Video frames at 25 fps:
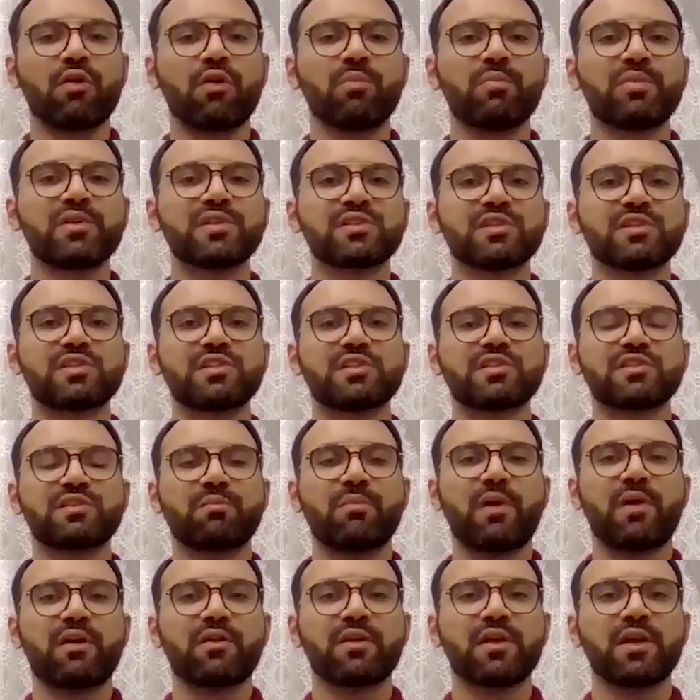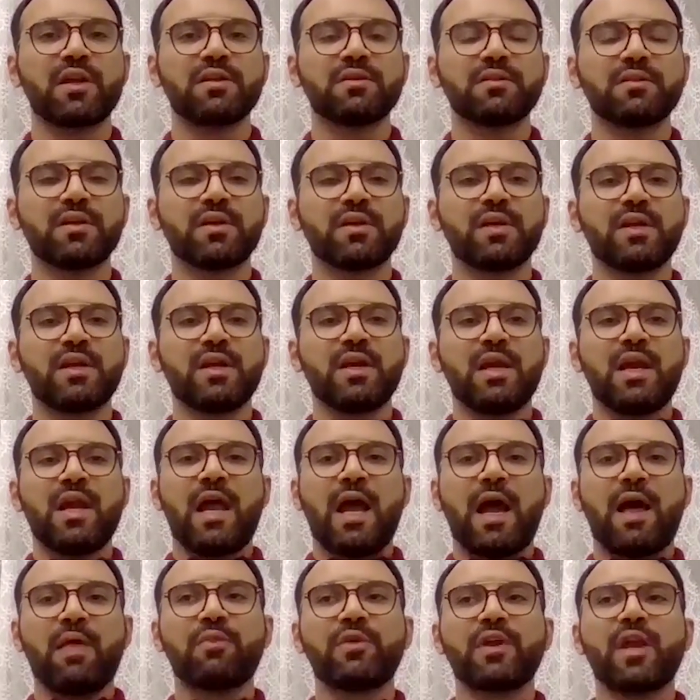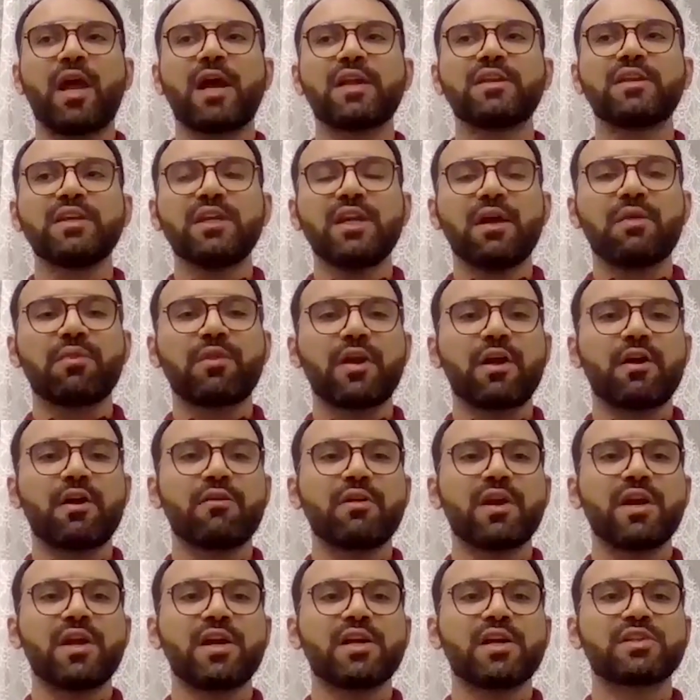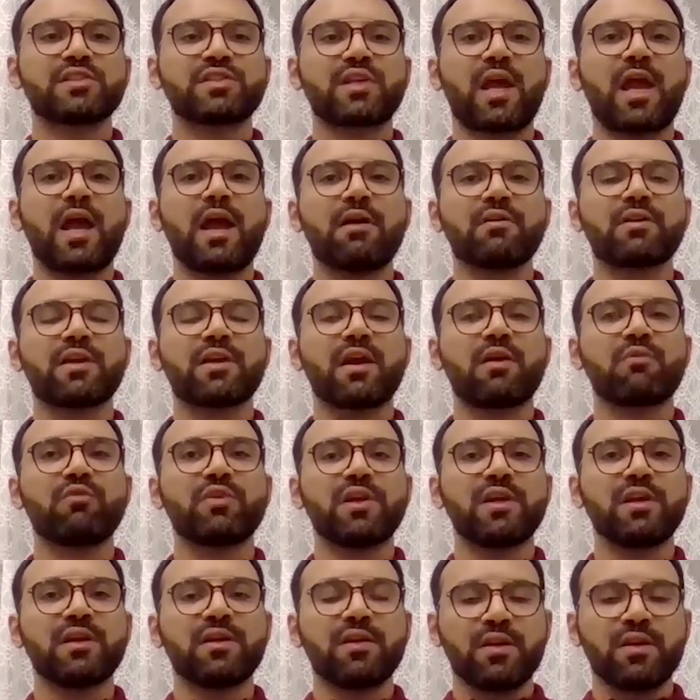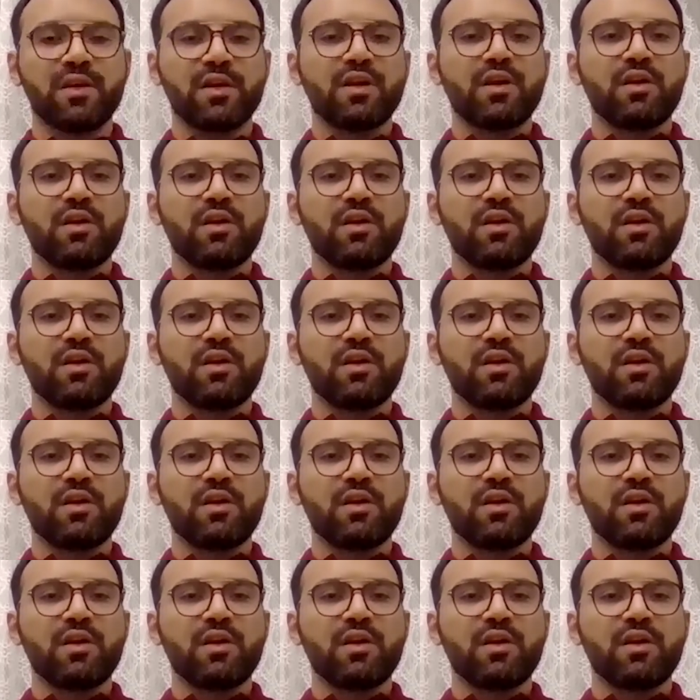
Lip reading: all businesses in Bahrain. And the idea there is how can we